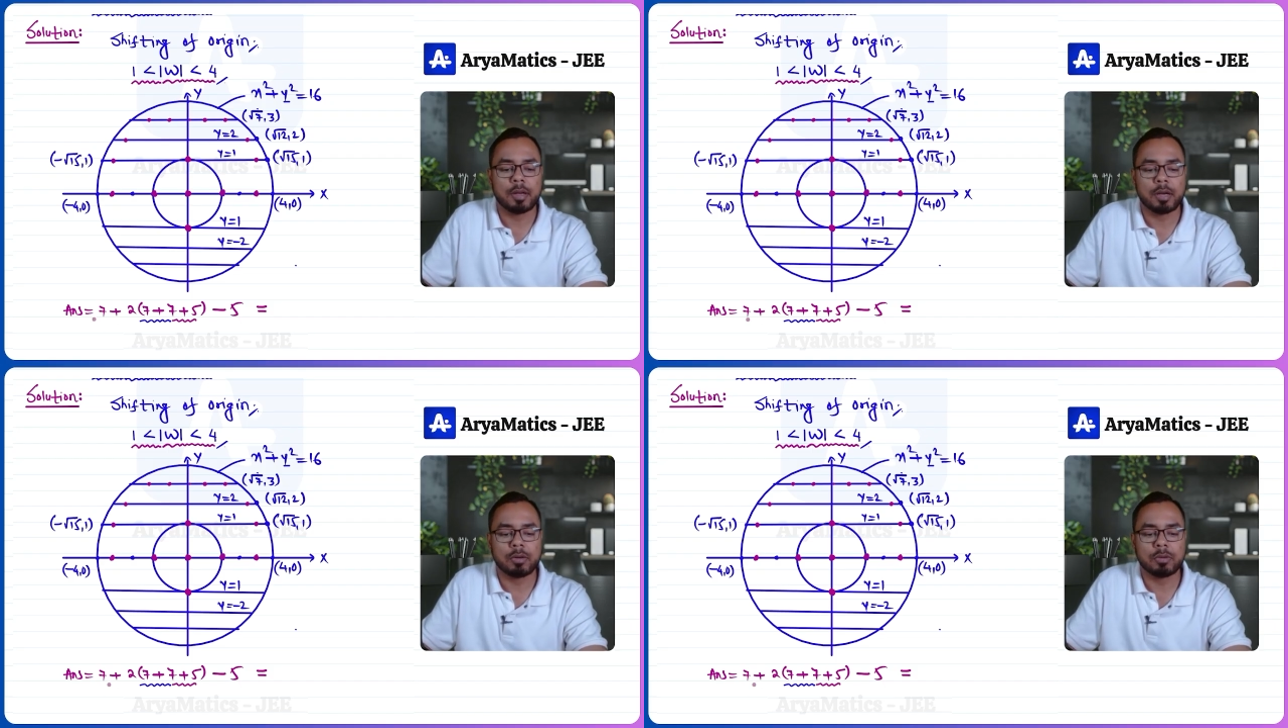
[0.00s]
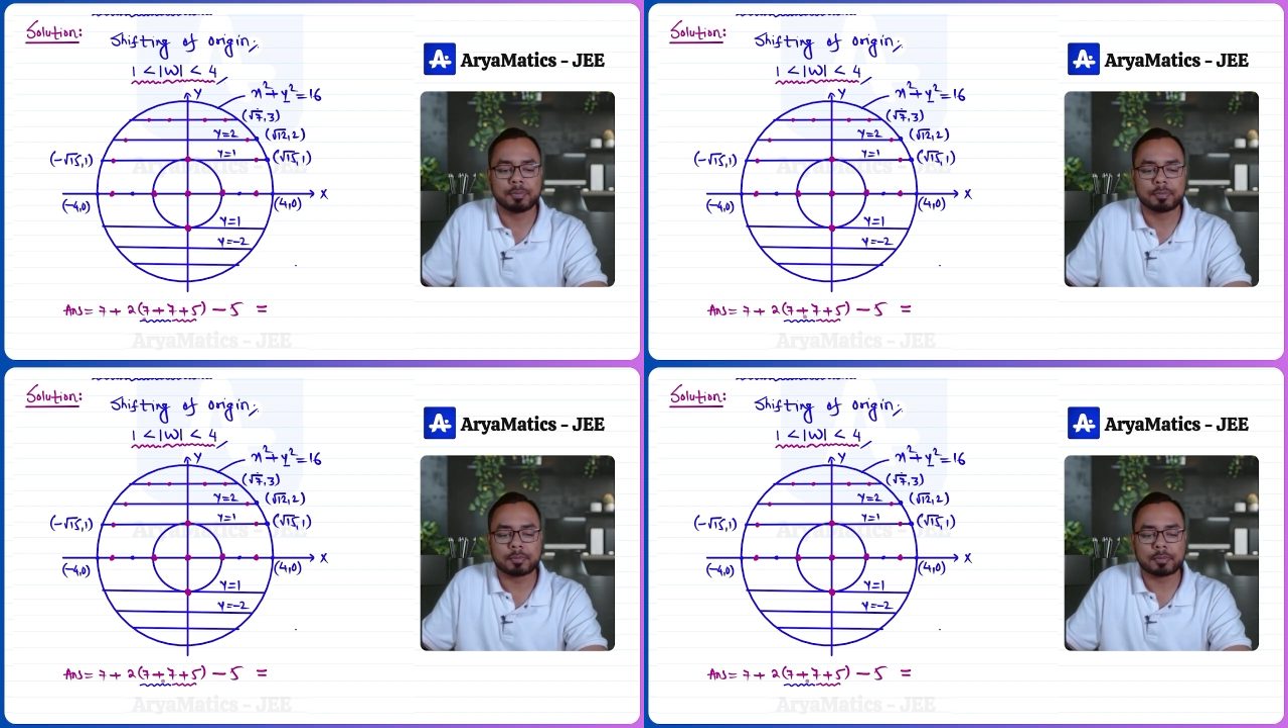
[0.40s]

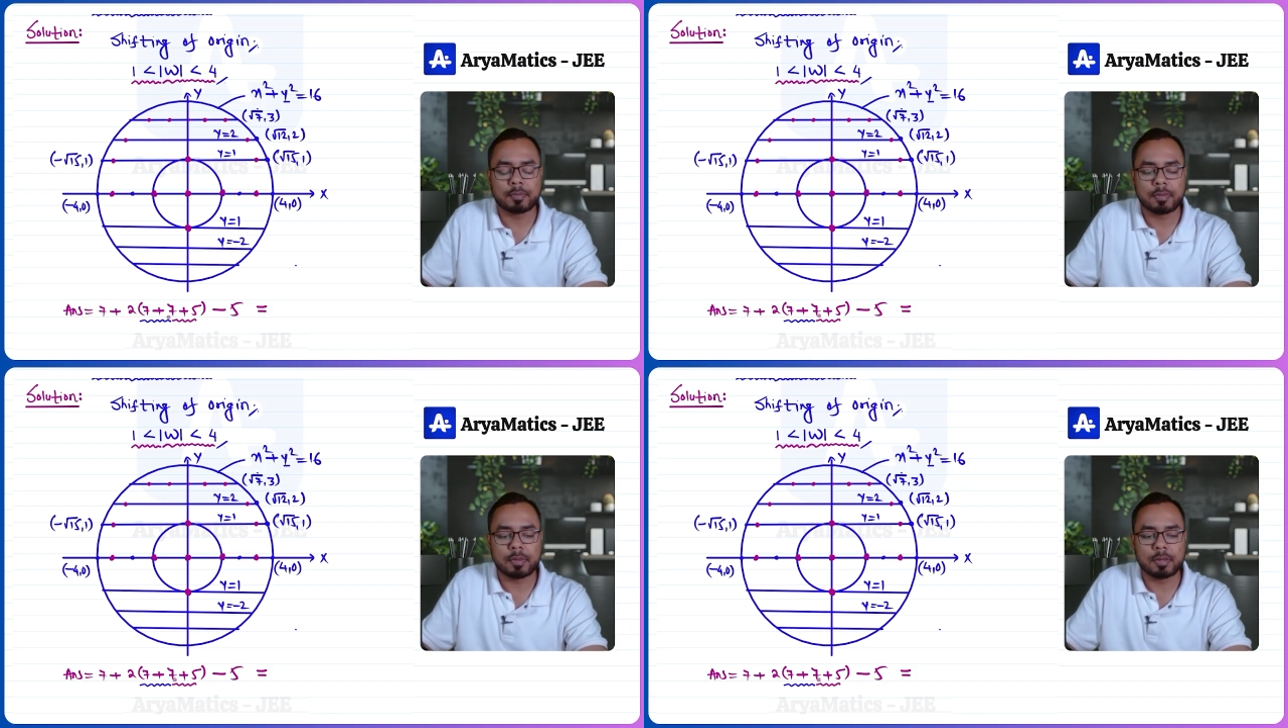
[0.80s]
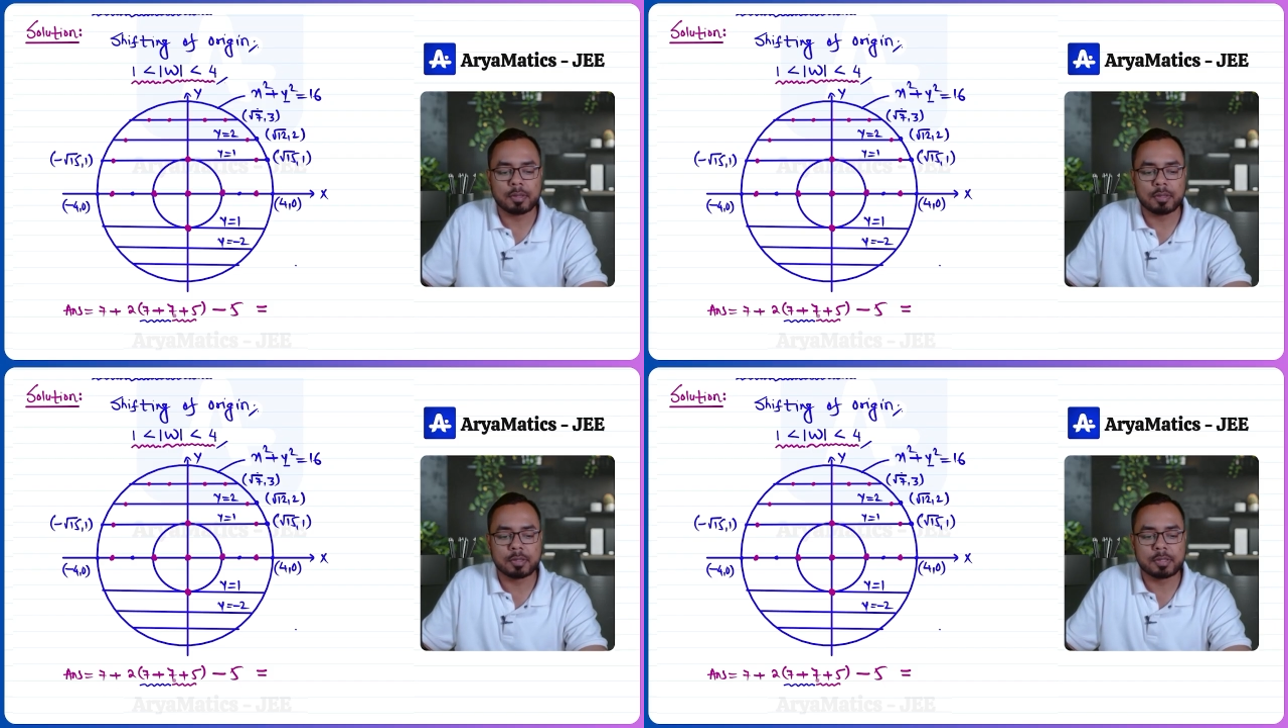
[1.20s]
Now
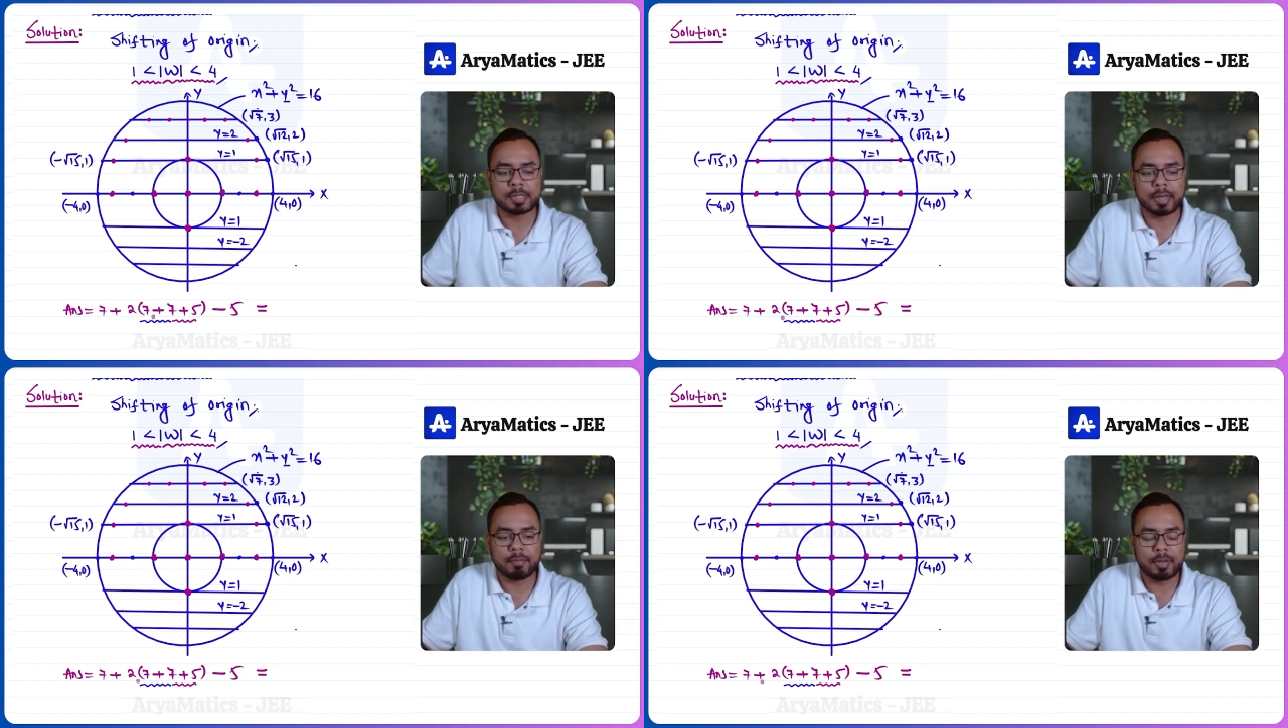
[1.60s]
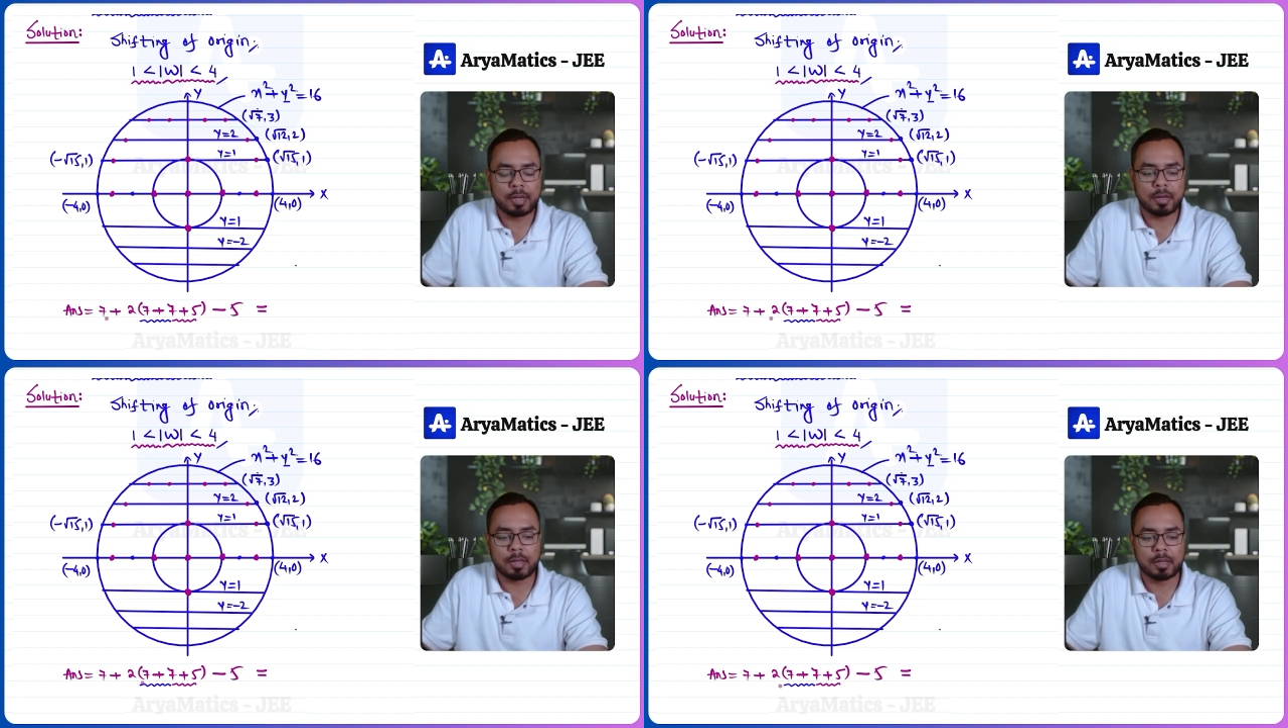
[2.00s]

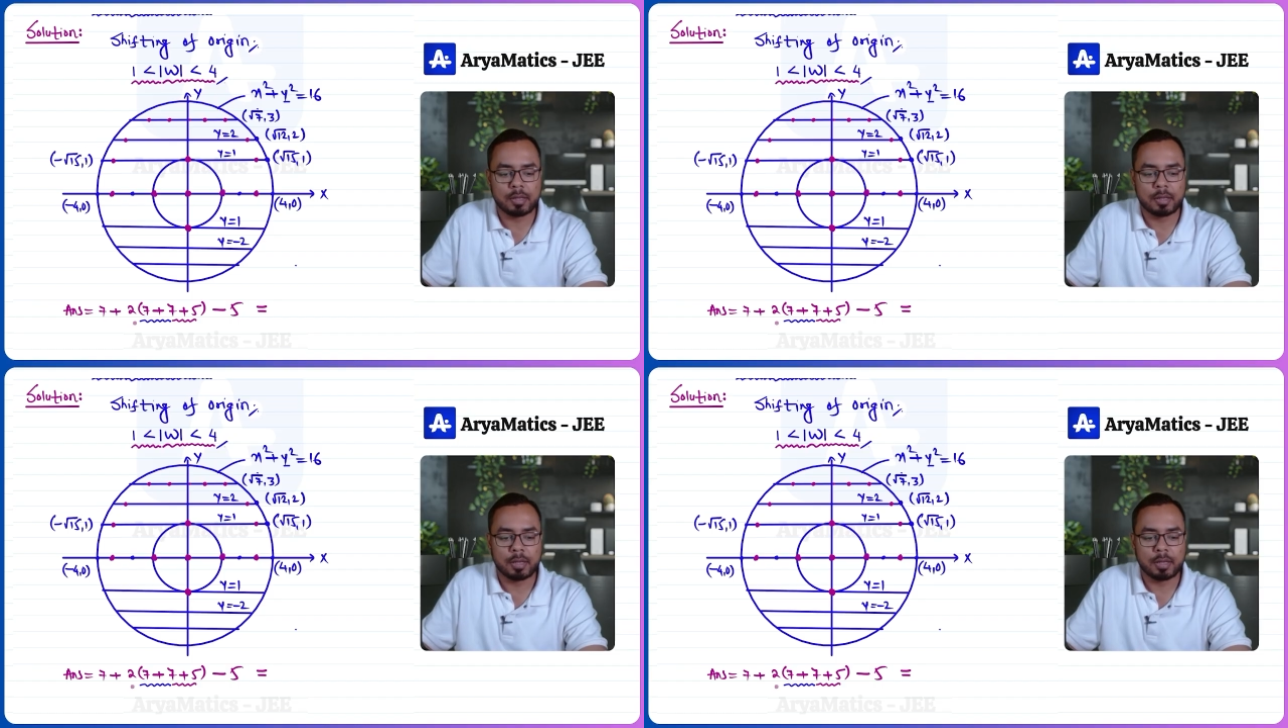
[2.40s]
7,